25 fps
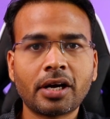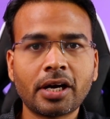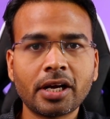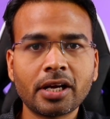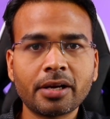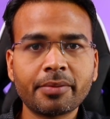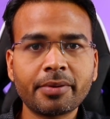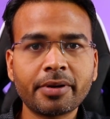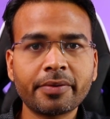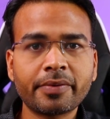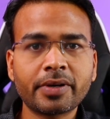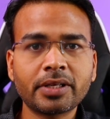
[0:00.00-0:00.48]
Hi
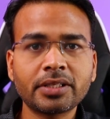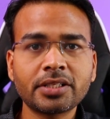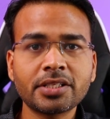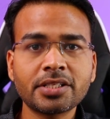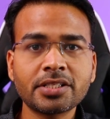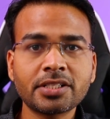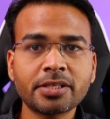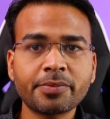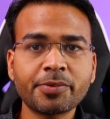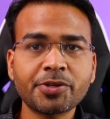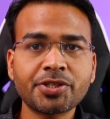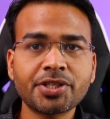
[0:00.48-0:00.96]
everyone, this
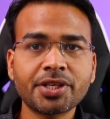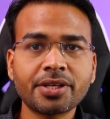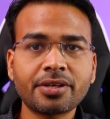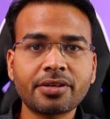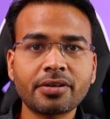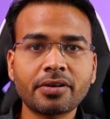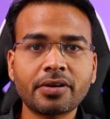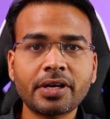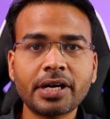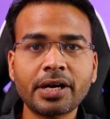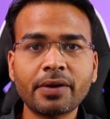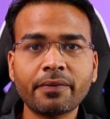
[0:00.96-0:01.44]
is Abhishek
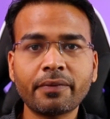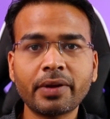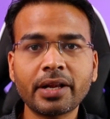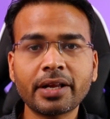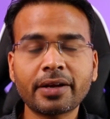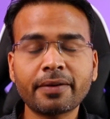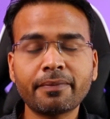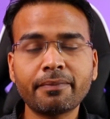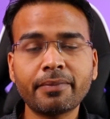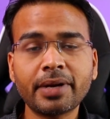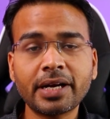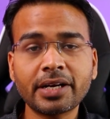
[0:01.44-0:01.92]
here and
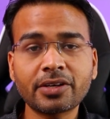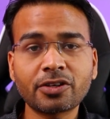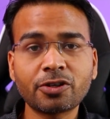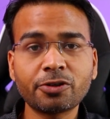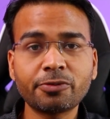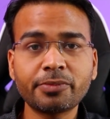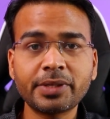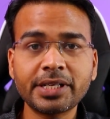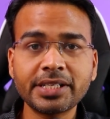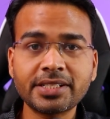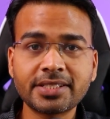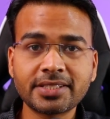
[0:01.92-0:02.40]
welcome back
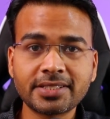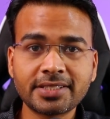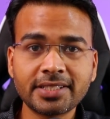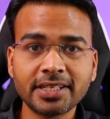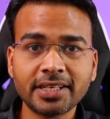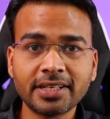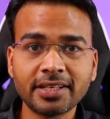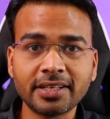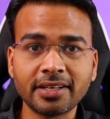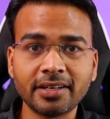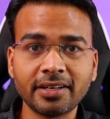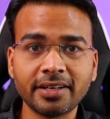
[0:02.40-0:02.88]
to my
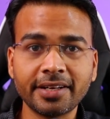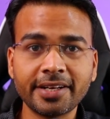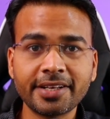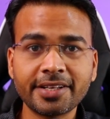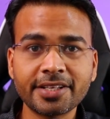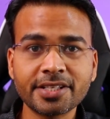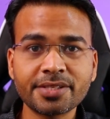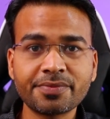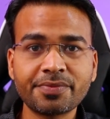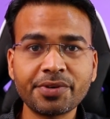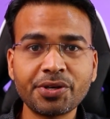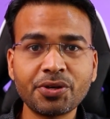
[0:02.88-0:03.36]
channel. In
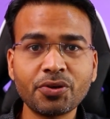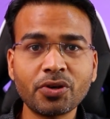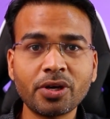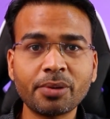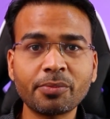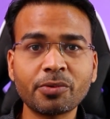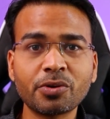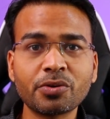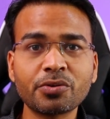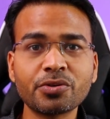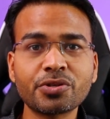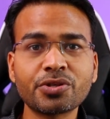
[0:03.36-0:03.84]
this video,
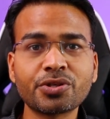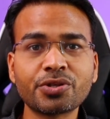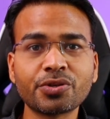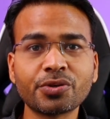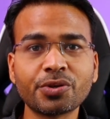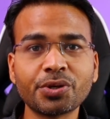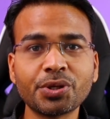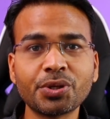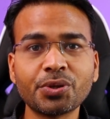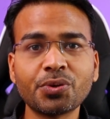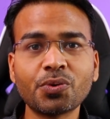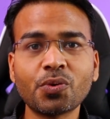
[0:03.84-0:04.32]
I'm going to
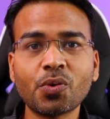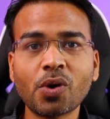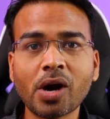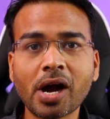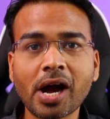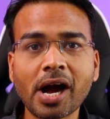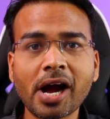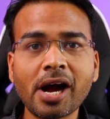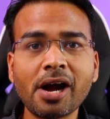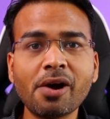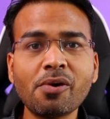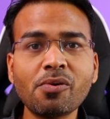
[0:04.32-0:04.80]
show you
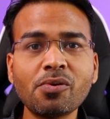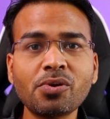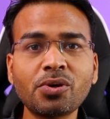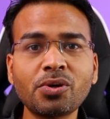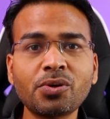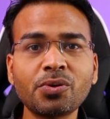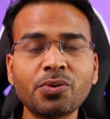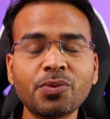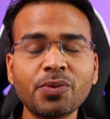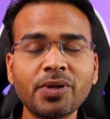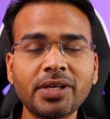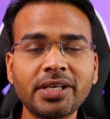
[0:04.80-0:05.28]
how
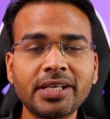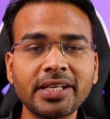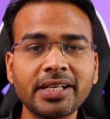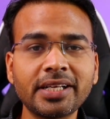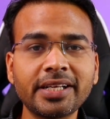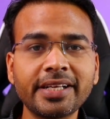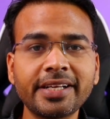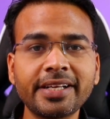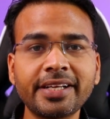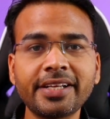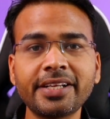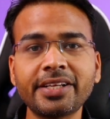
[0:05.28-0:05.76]
to
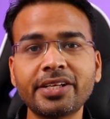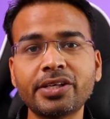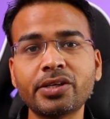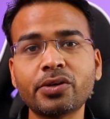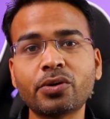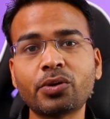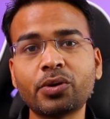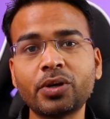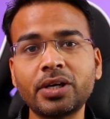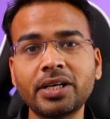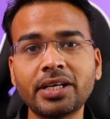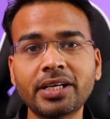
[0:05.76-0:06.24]
delete
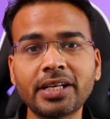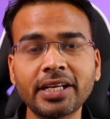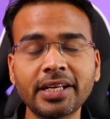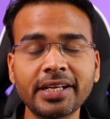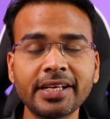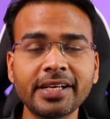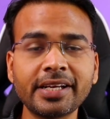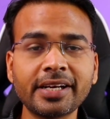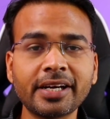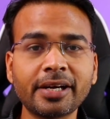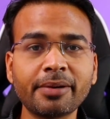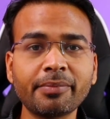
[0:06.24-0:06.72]
your
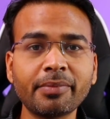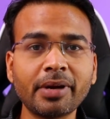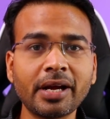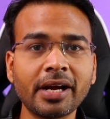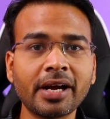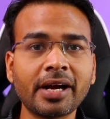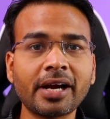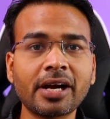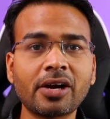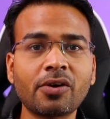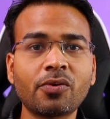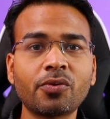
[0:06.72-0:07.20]
Telegram
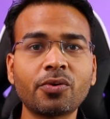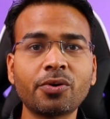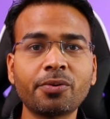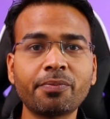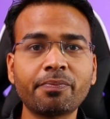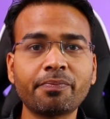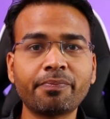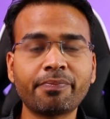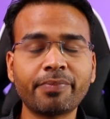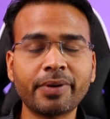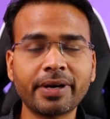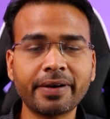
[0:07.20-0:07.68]

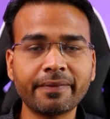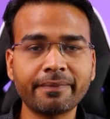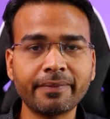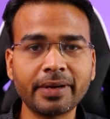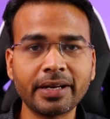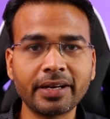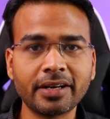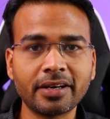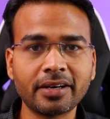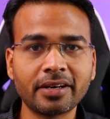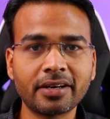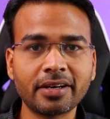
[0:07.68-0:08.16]
account
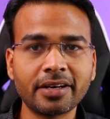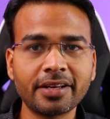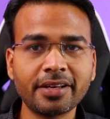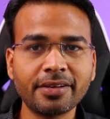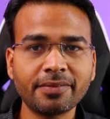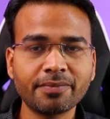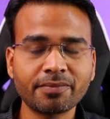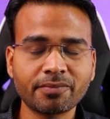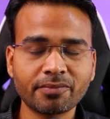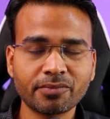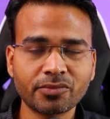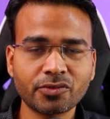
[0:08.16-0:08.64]

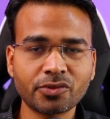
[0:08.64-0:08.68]
permanently.